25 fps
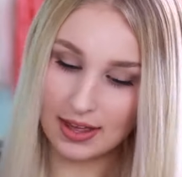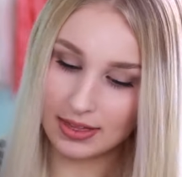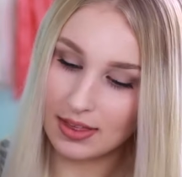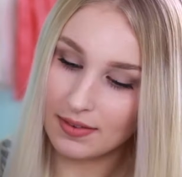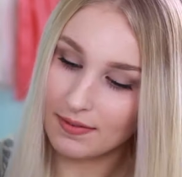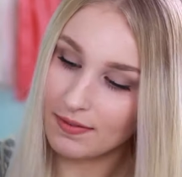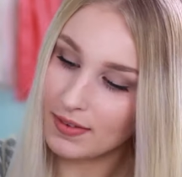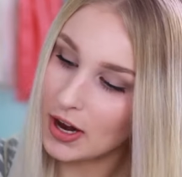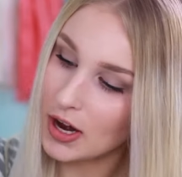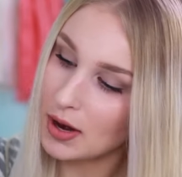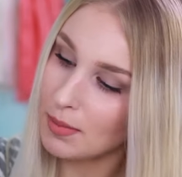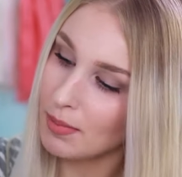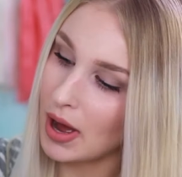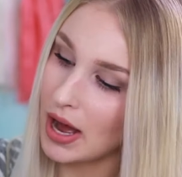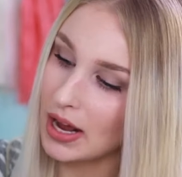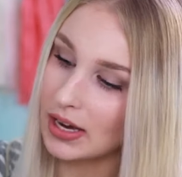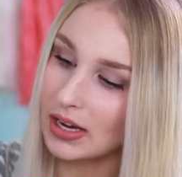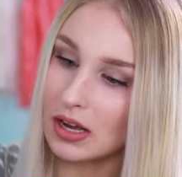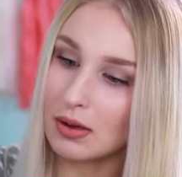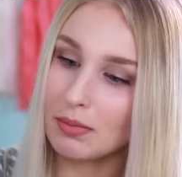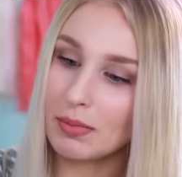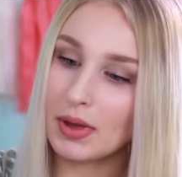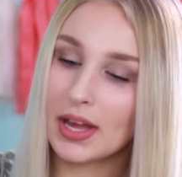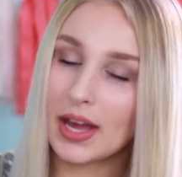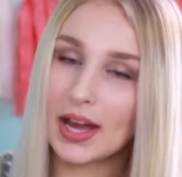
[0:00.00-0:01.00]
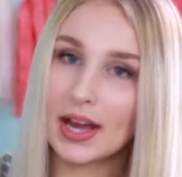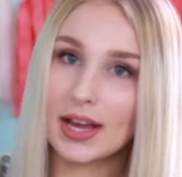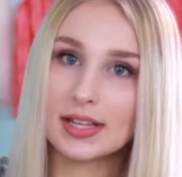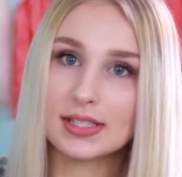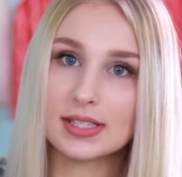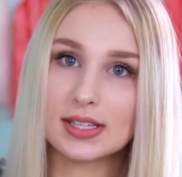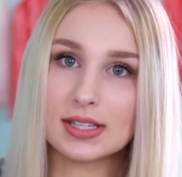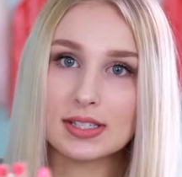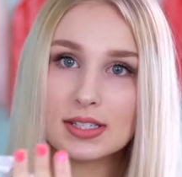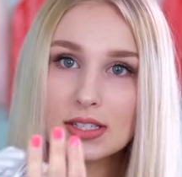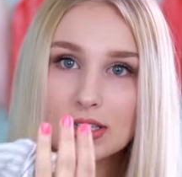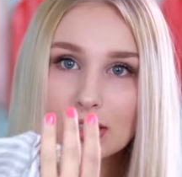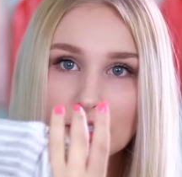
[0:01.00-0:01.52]
at the very bottom it
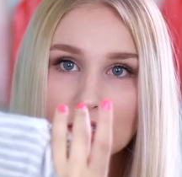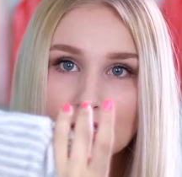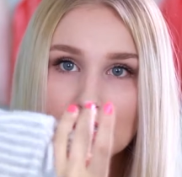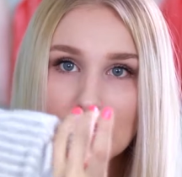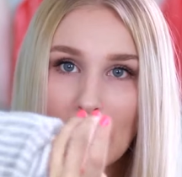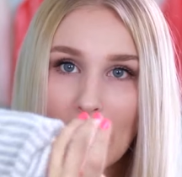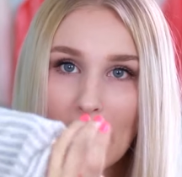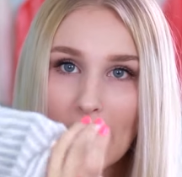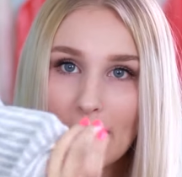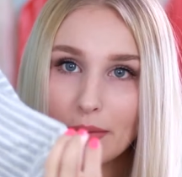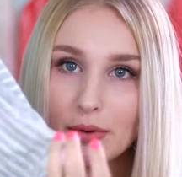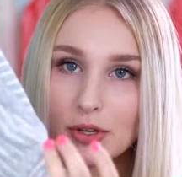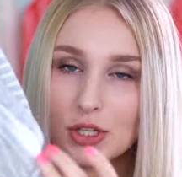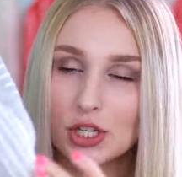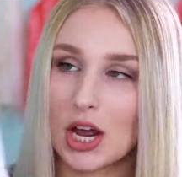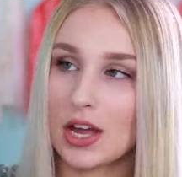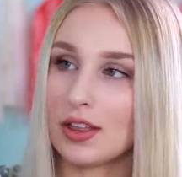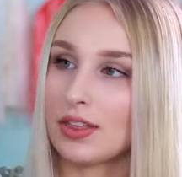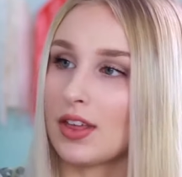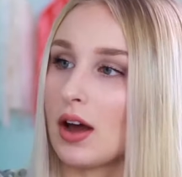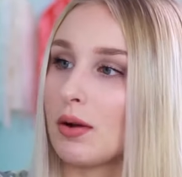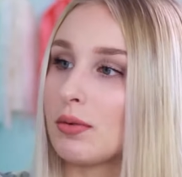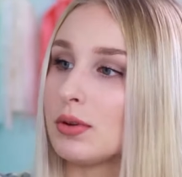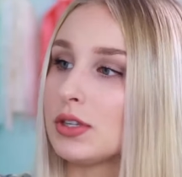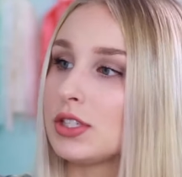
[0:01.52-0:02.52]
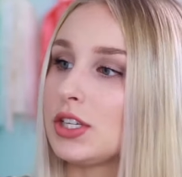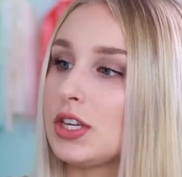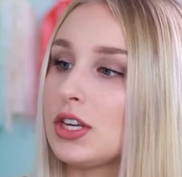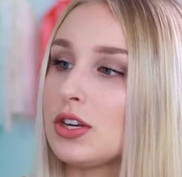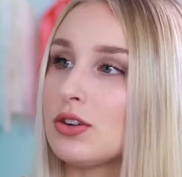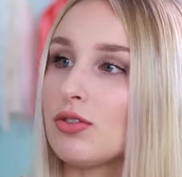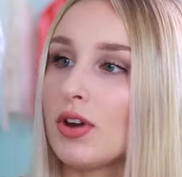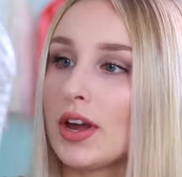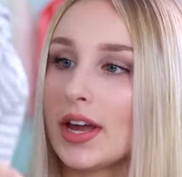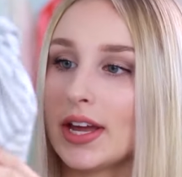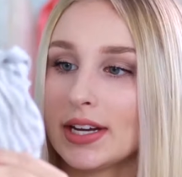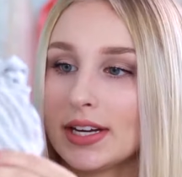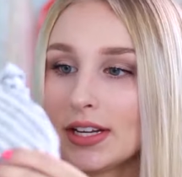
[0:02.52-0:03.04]
has this little tie, which I thought was
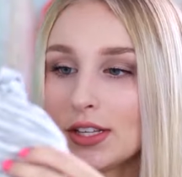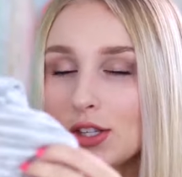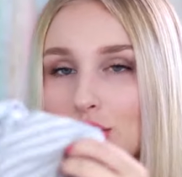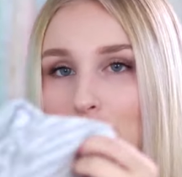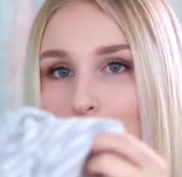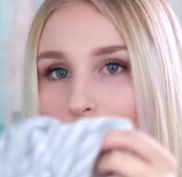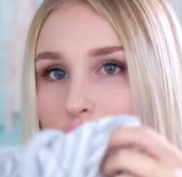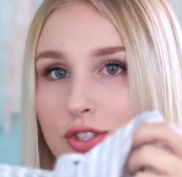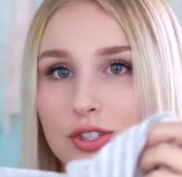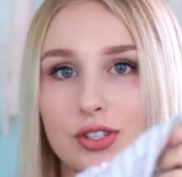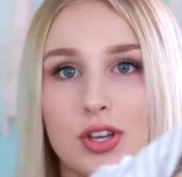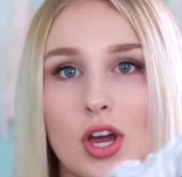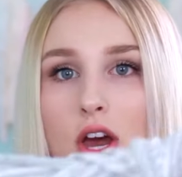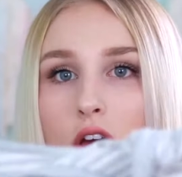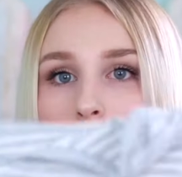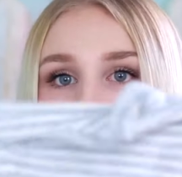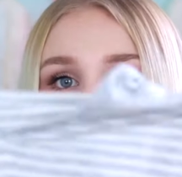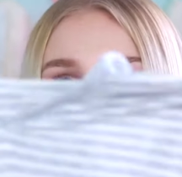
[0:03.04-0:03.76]
cute, and it's just